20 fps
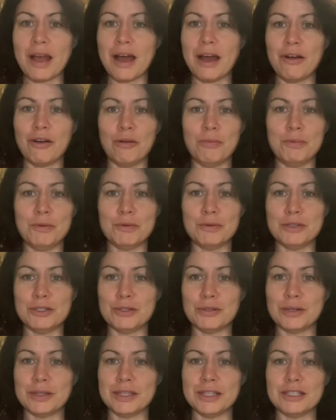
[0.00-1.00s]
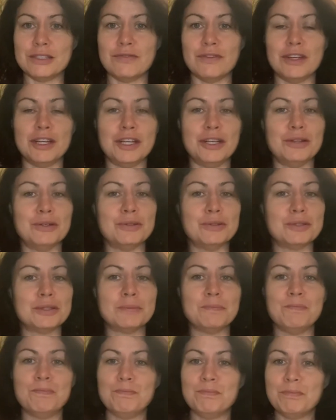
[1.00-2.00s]
I hope you enjoyed these
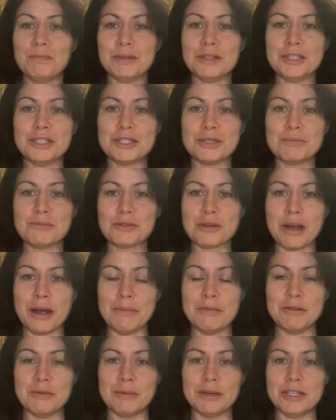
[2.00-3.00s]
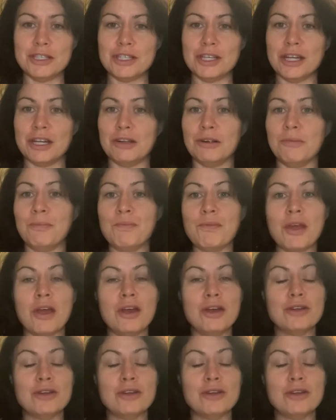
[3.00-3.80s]
videos. Please subscribe to my channel.